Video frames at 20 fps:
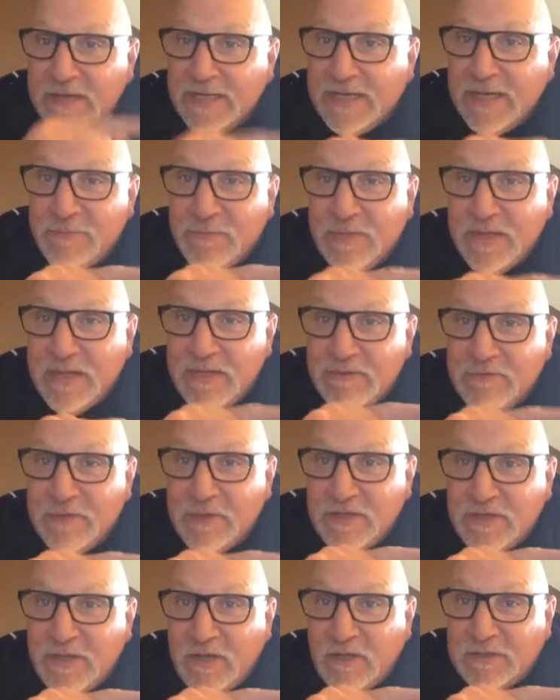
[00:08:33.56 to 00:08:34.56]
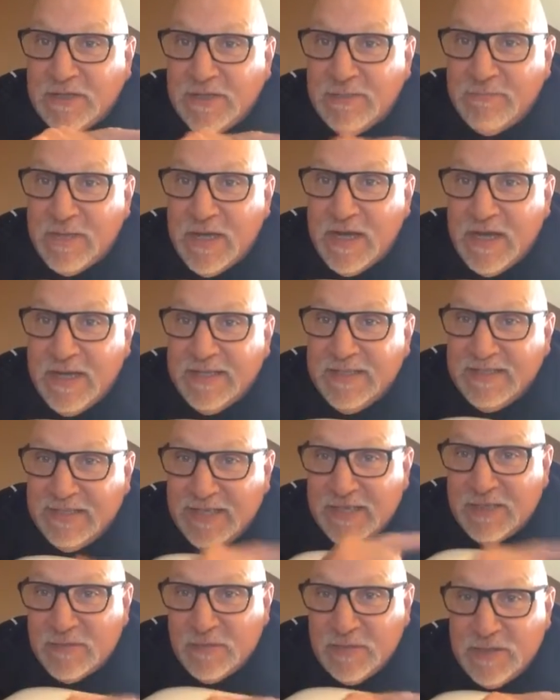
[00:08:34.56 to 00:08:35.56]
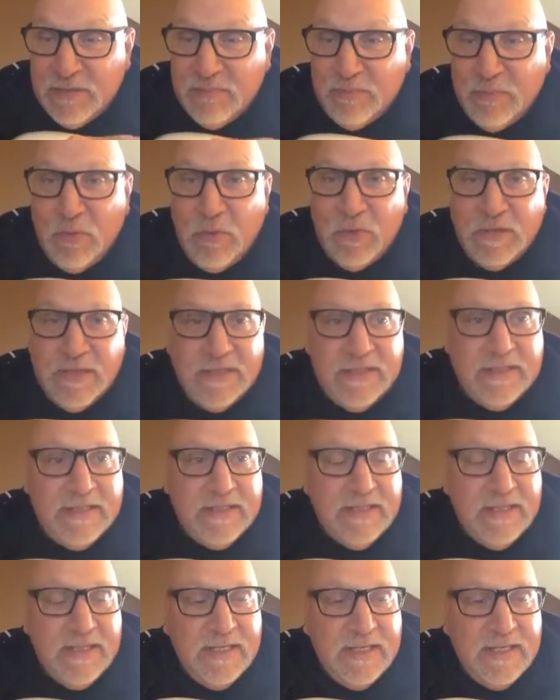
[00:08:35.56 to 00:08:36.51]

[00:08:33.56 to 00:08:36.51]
Keep the end result in mind. That's what's important.